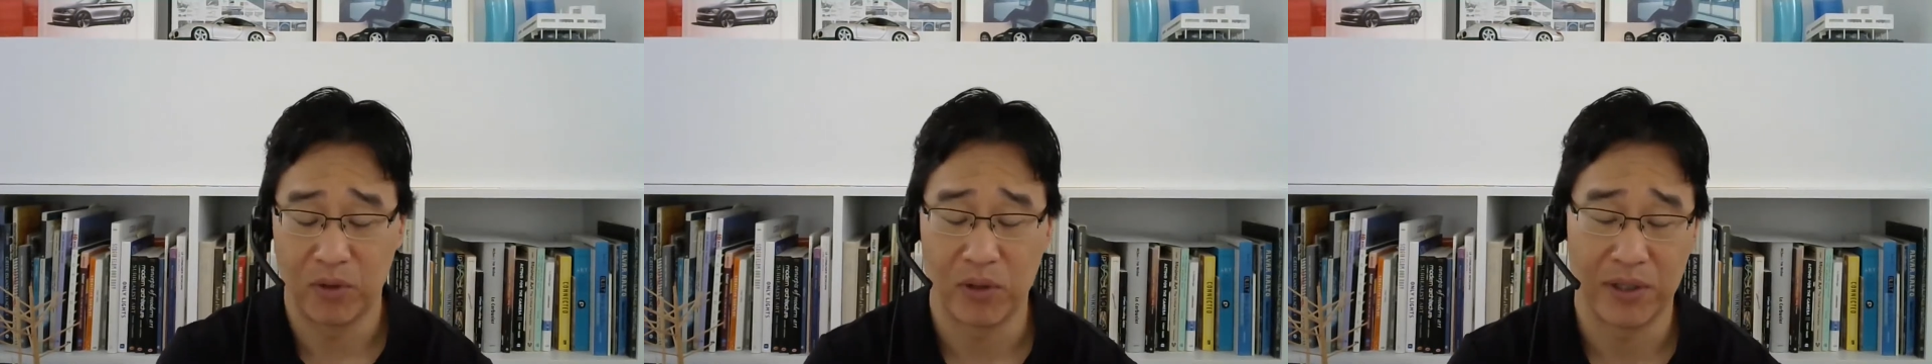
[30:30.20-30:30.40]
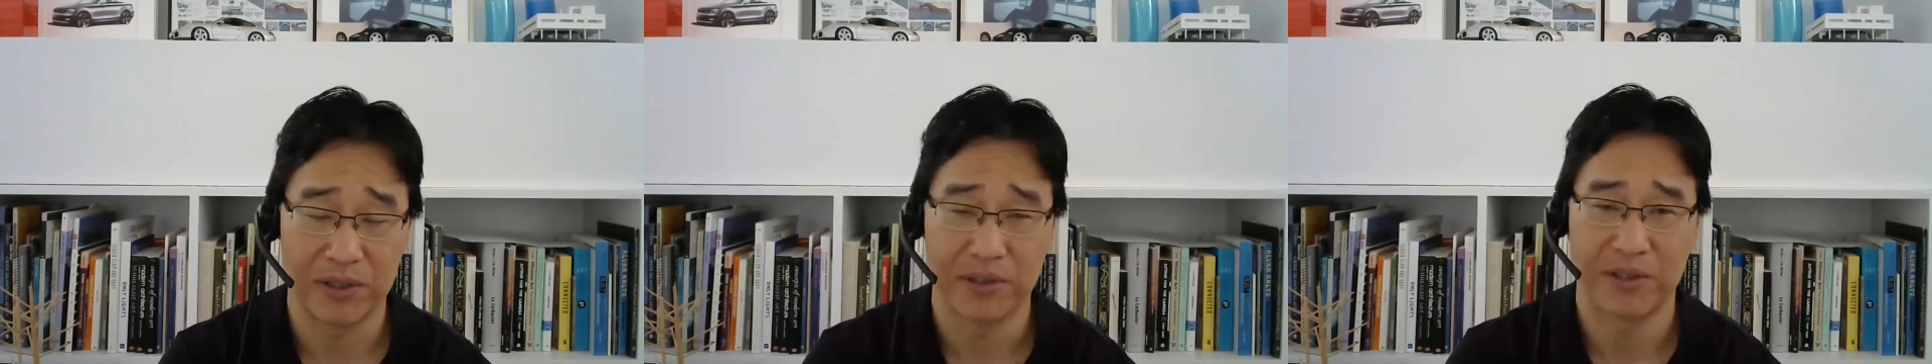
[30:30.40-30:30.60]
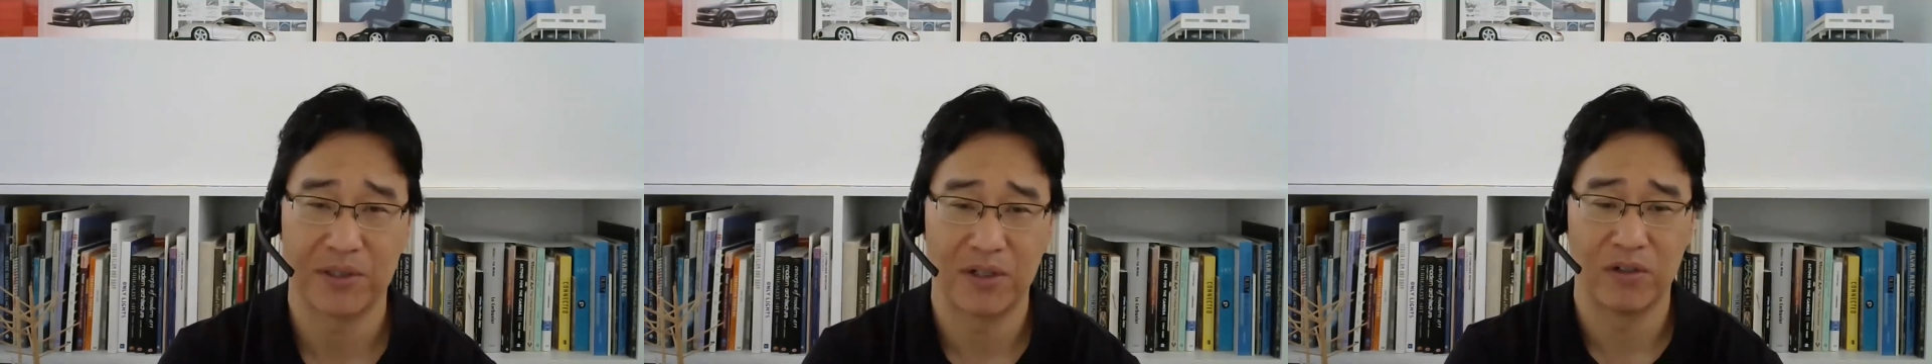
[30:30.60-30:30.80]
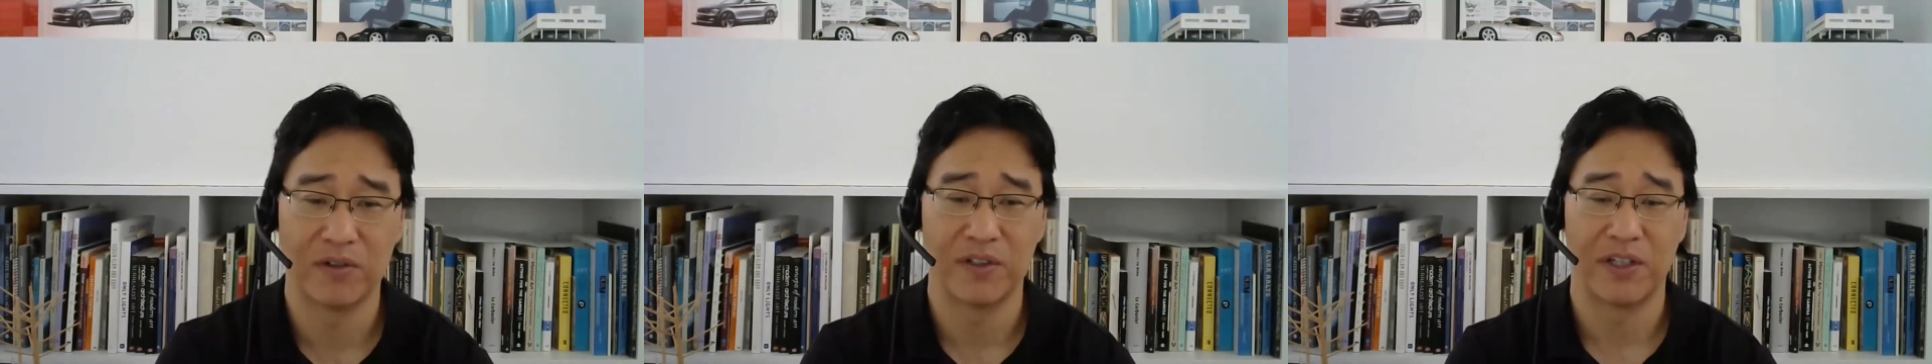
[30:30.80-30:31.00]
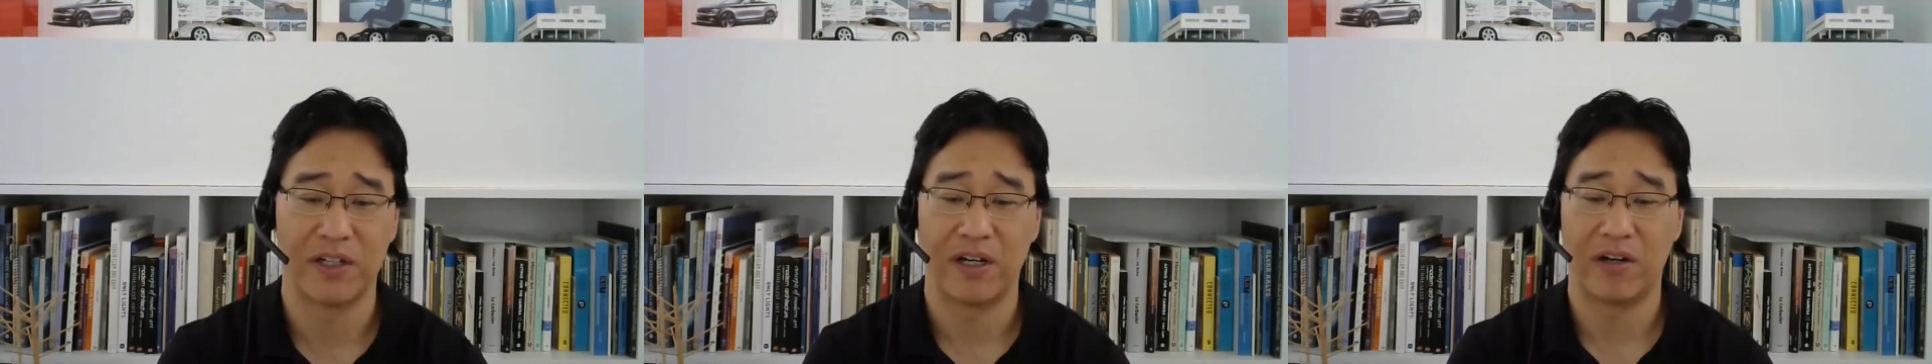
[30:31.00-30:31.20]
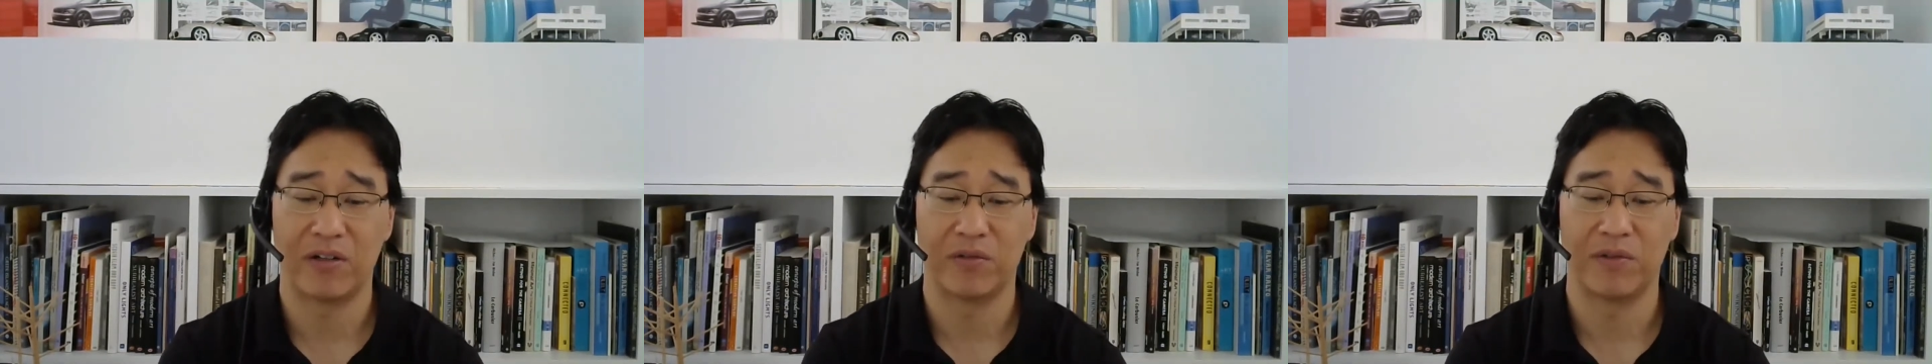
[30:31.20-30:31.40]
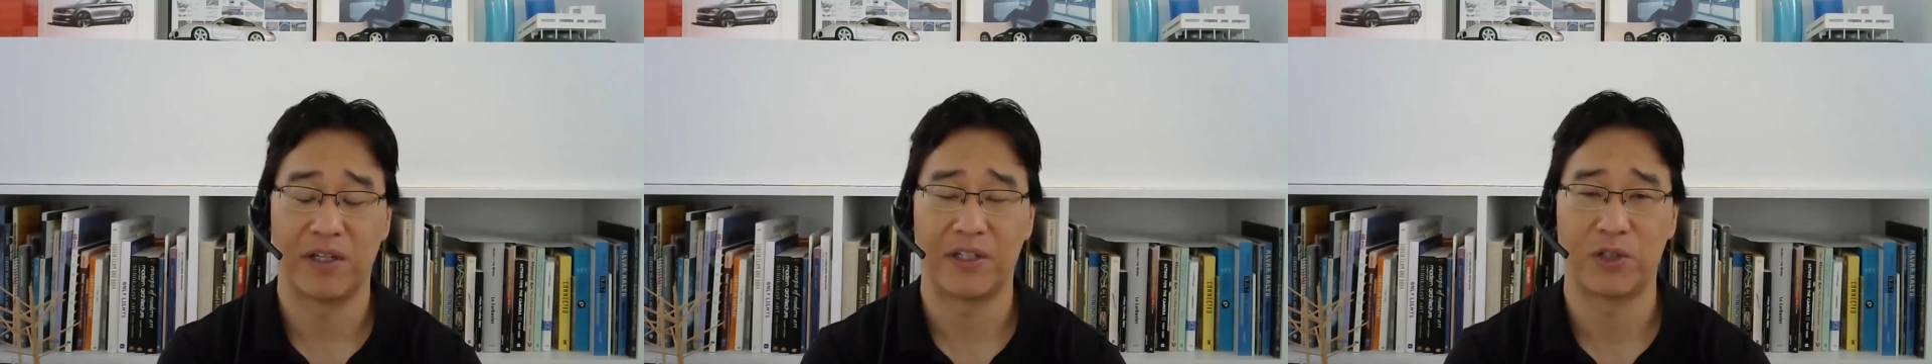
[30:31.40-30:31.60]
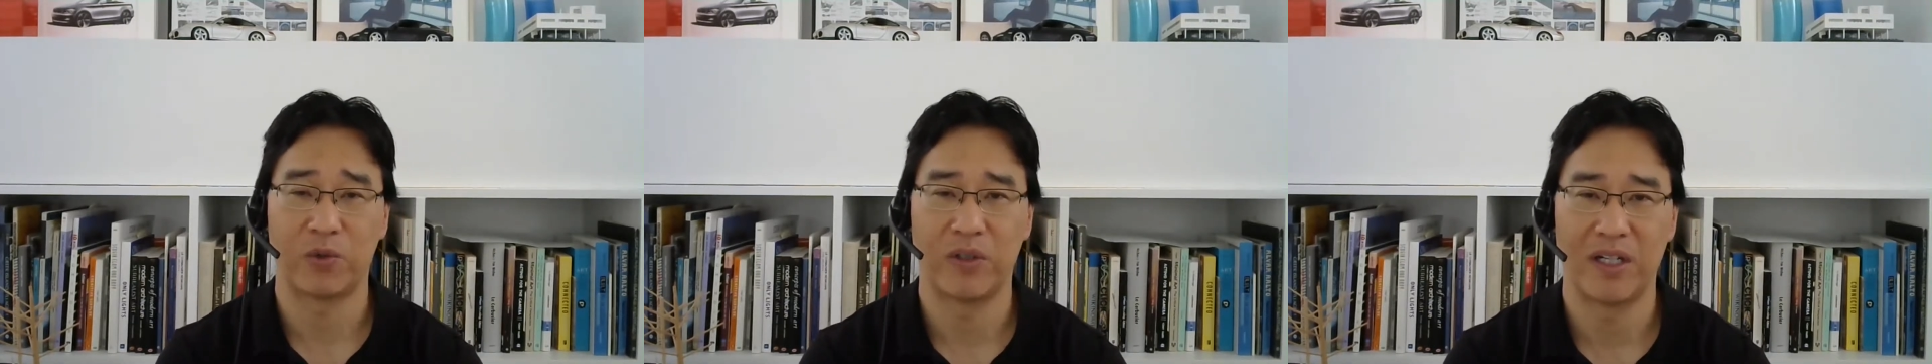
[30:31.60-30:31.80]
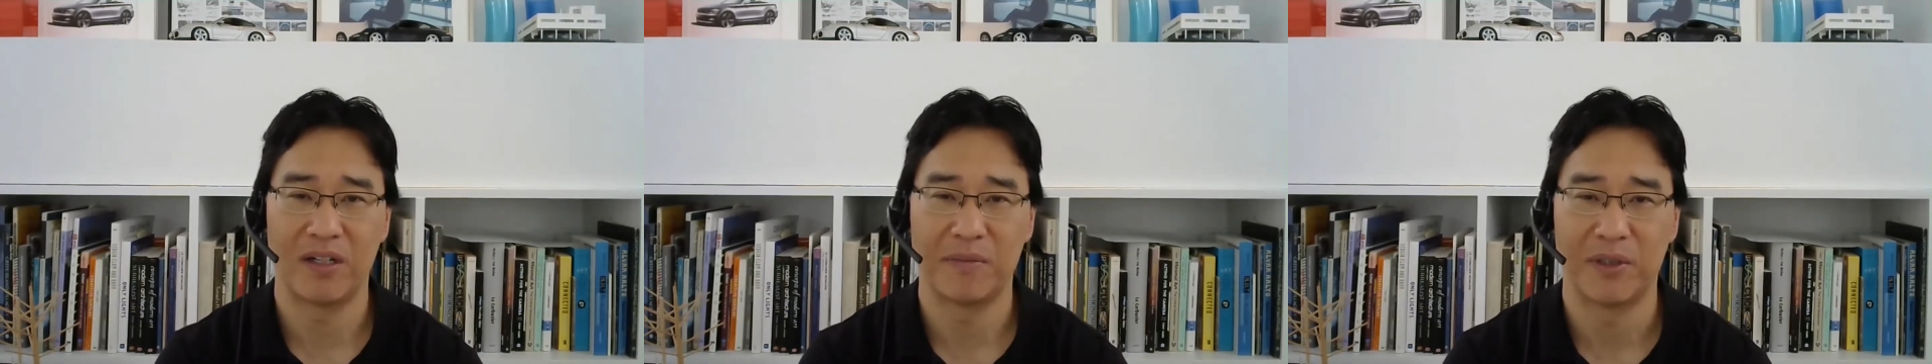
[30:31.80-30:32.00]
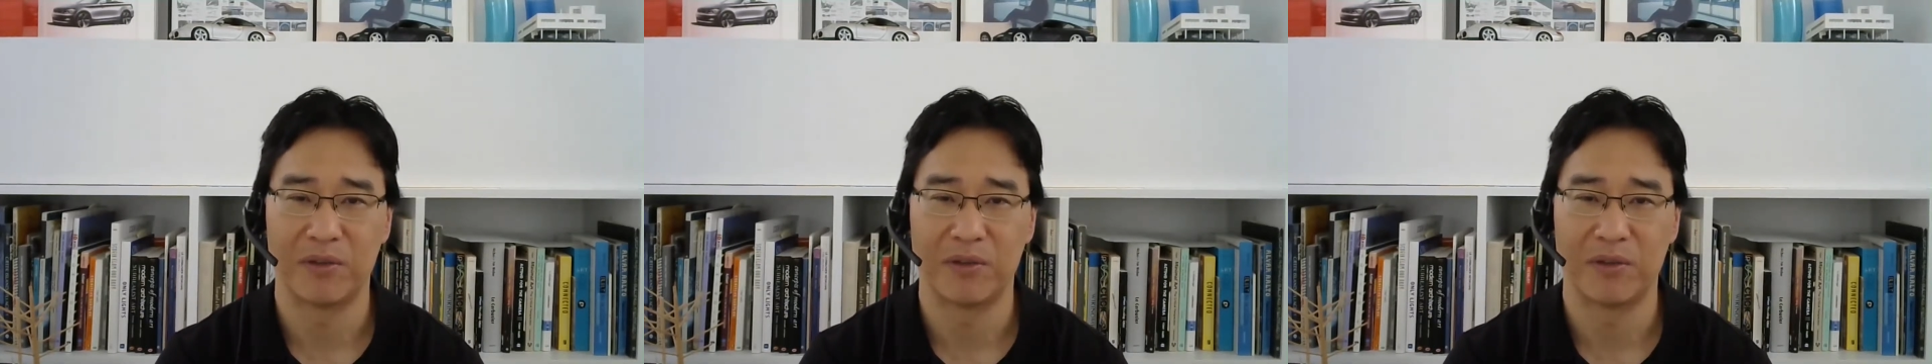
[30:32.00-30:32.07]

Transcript: boys over there, and they swim,